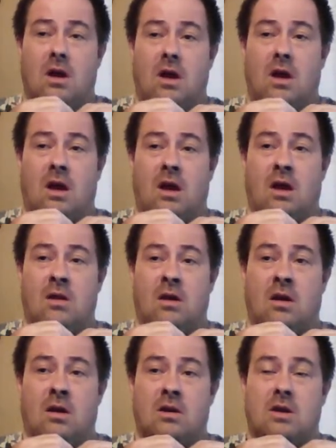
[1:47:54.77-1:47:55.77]

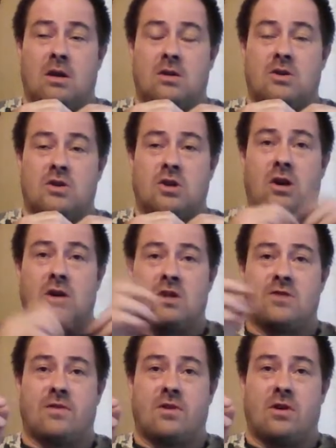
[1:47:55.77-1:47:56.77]
And
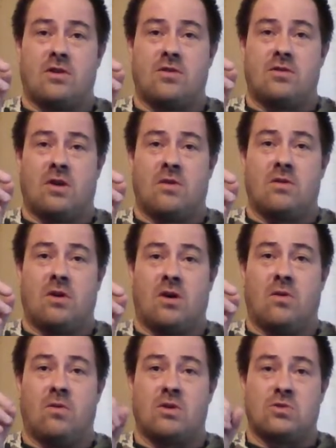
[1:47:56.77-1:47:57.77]
Stardust, for those who don't
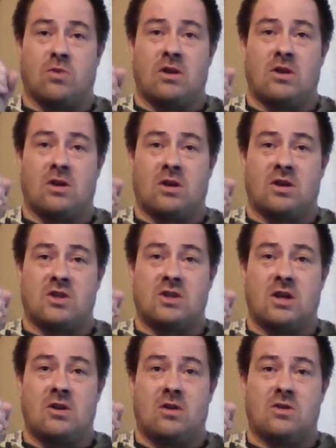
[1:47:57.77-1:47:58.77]
know, was one of the
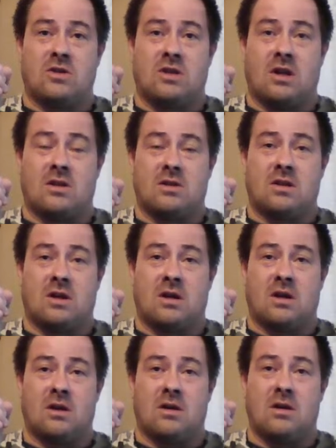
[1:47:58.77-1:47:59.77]
casinos that
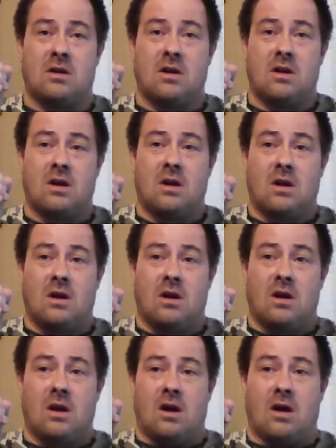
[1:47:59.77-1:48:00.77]

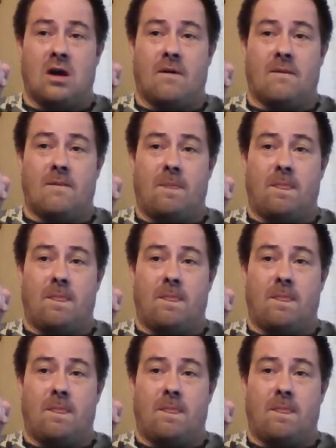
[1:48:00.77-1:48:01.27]
um,